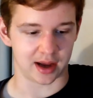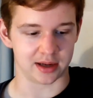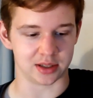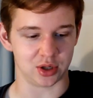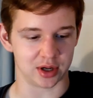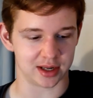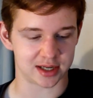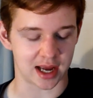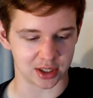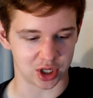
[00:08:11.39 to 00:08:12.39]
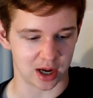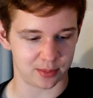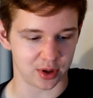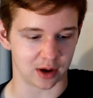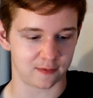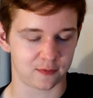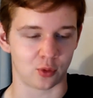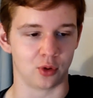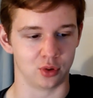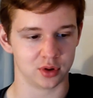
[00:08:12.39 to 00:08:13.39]
and you could attach up, you know,
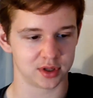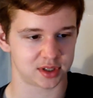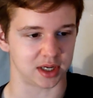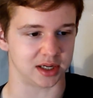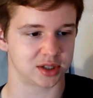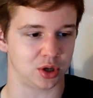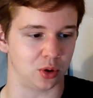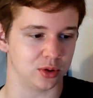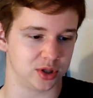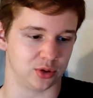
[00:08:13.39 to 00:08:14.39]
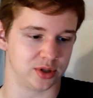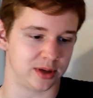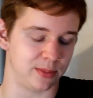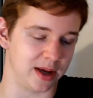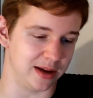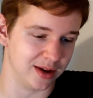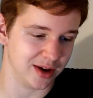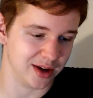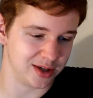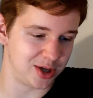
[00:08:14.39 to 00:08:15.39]
4-6 dogs or something
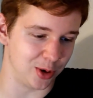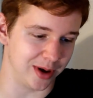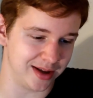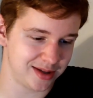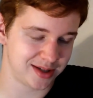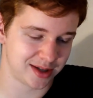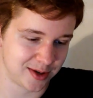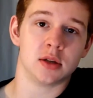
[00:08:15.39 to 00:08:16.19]
to it.